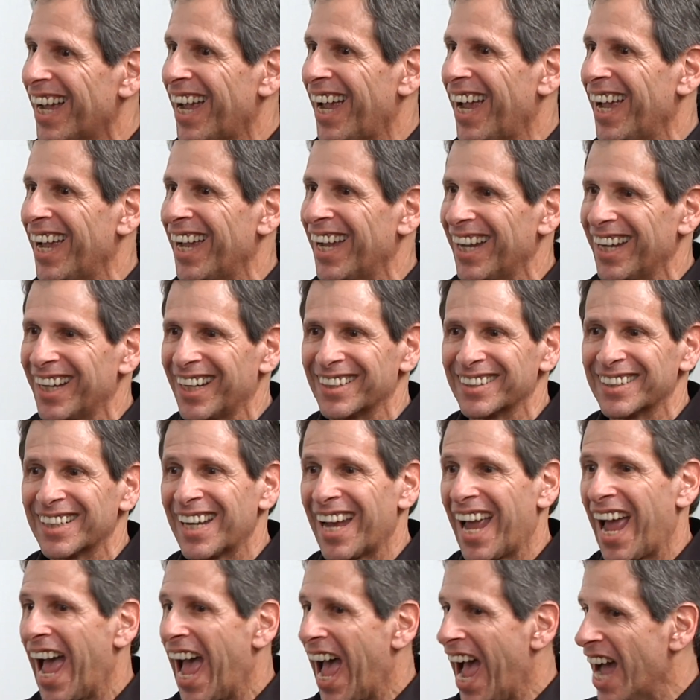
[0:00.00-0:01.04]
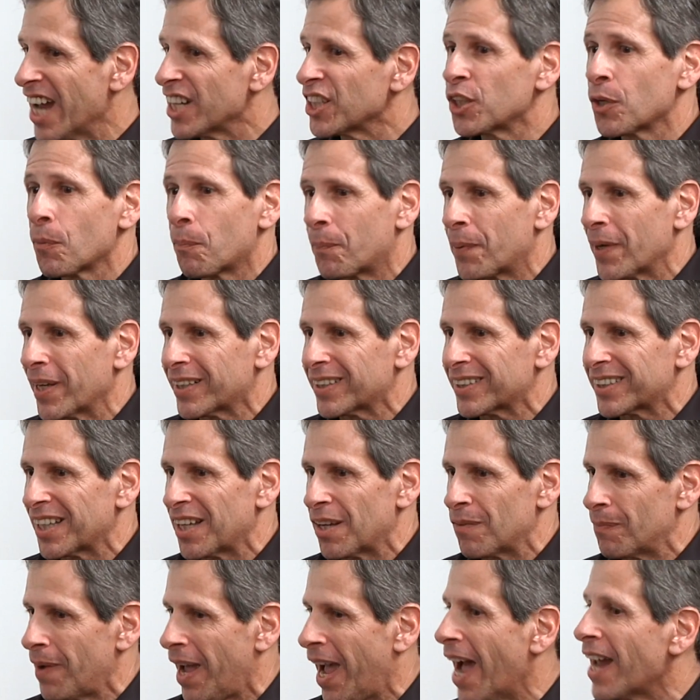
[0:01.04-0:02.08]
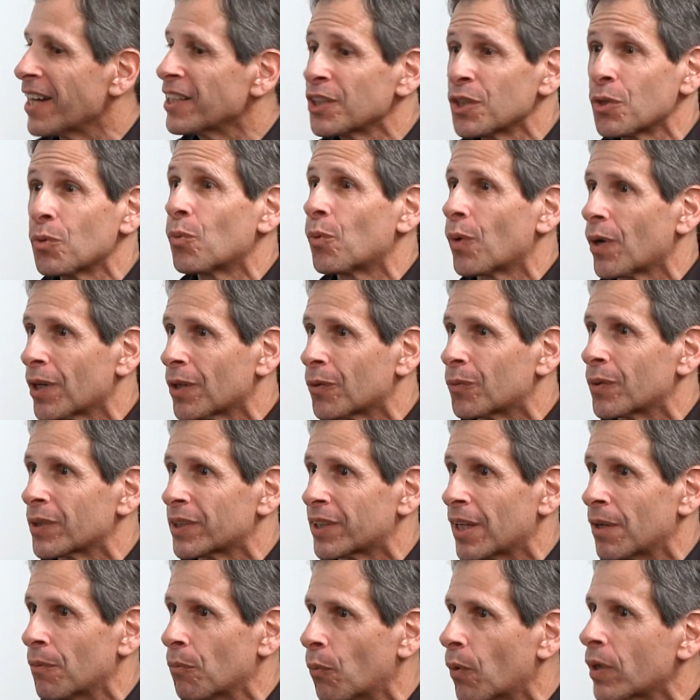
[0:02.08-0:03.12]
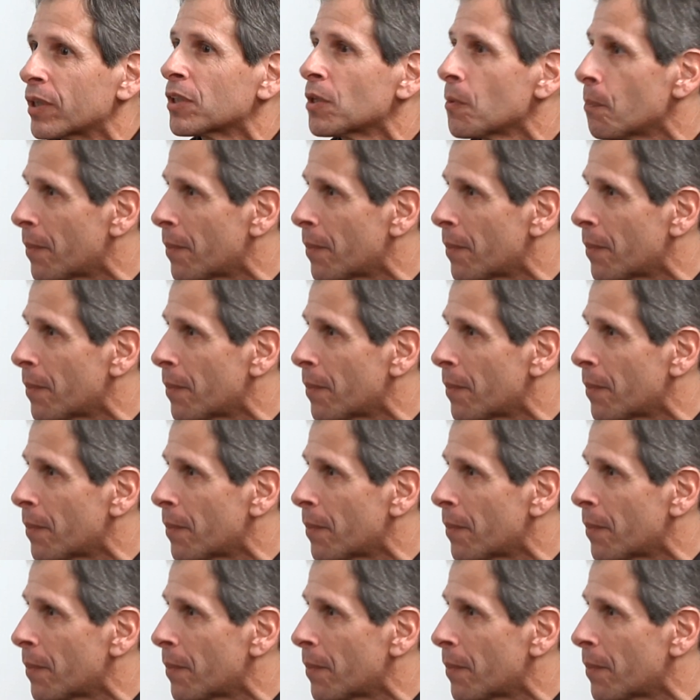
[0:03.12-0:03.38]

And how do you pick them? How do you work with them? What are the